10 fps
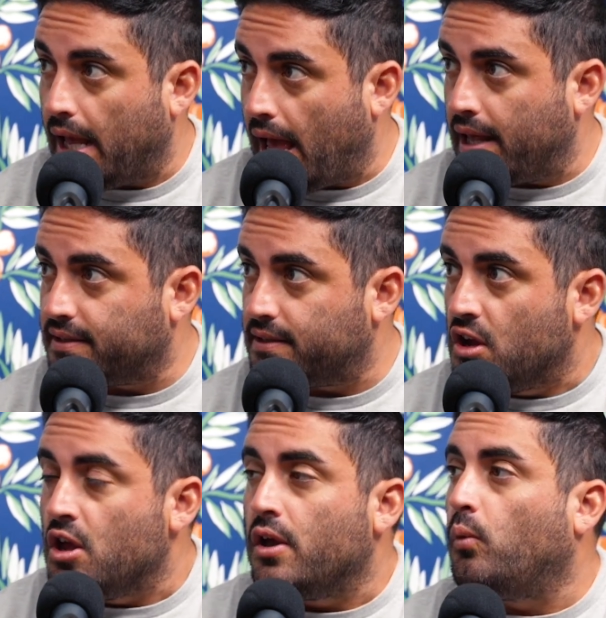Yes.
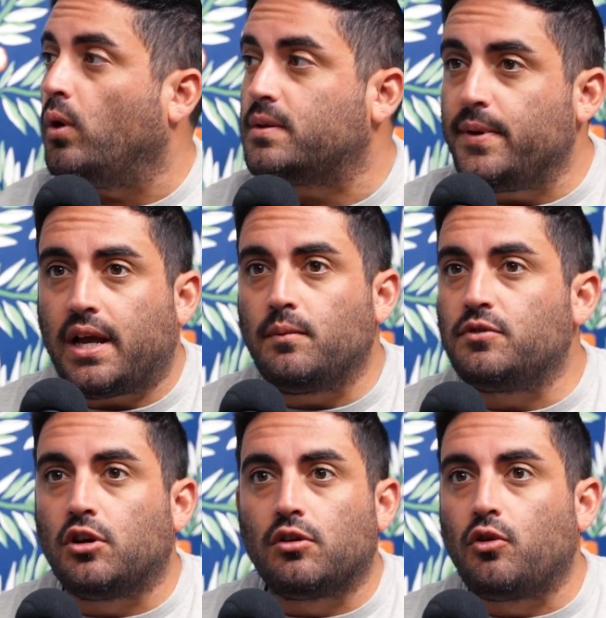And once it
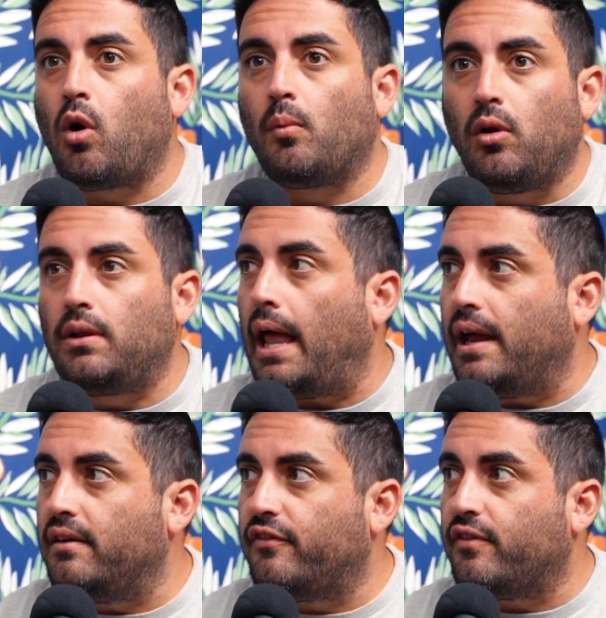becomes your normal
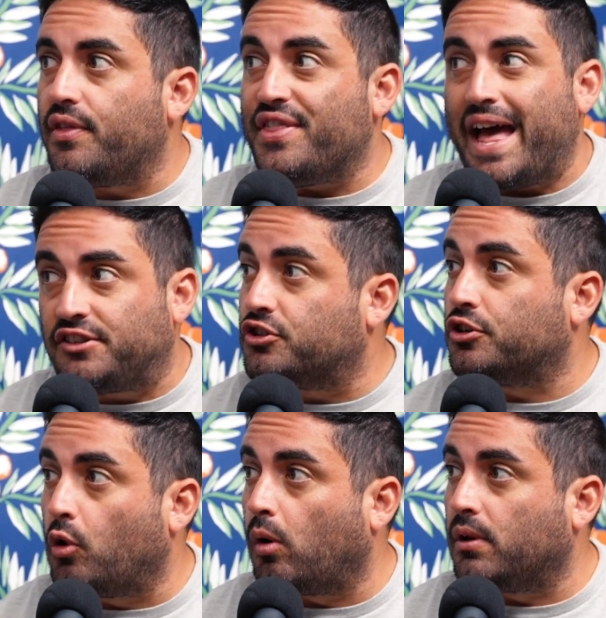life, that's your
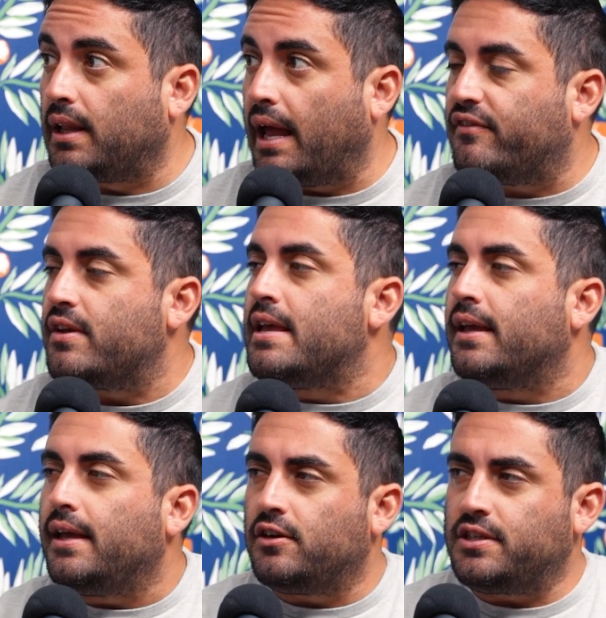normal life.
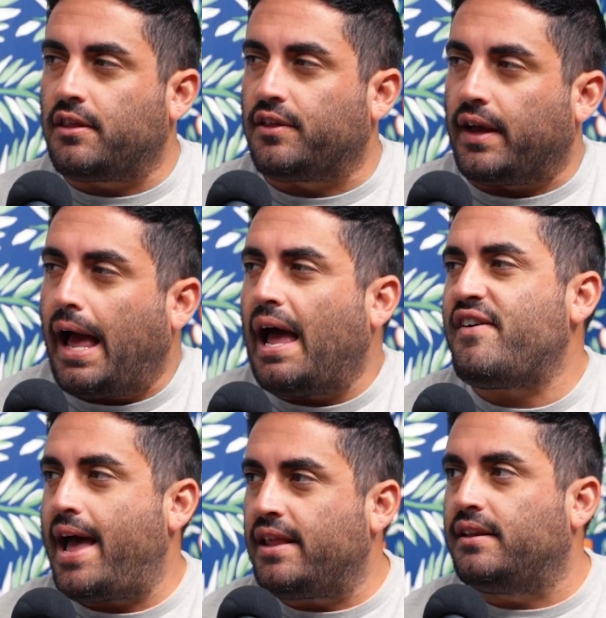Here's the other thing. I've
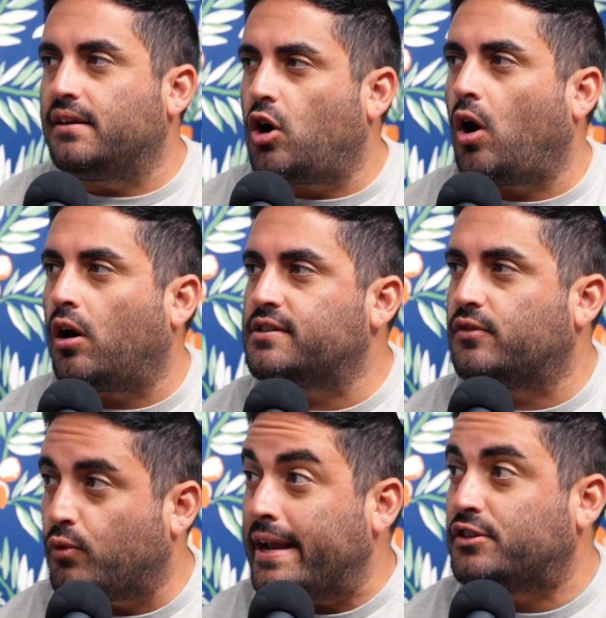had
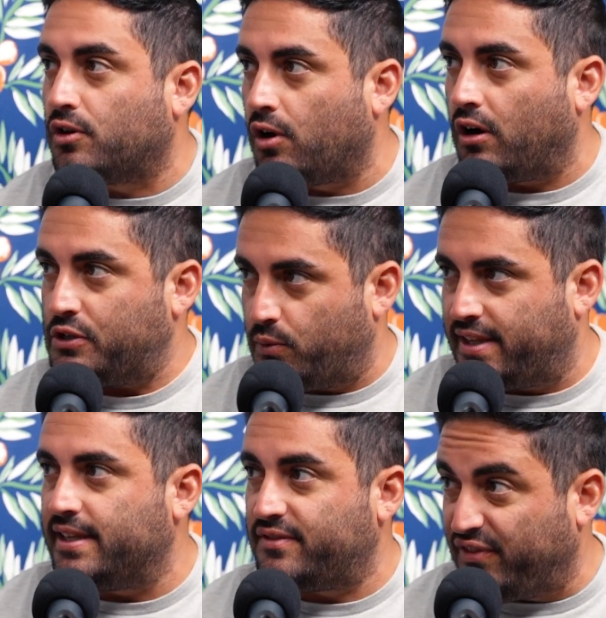rental cars with
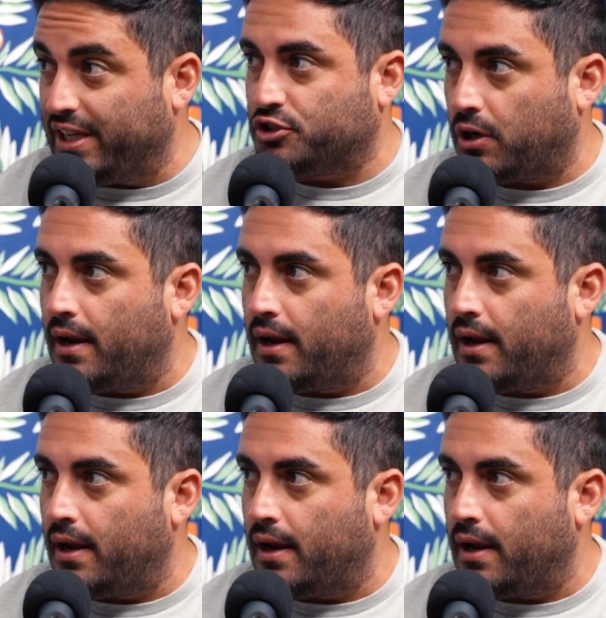this feature.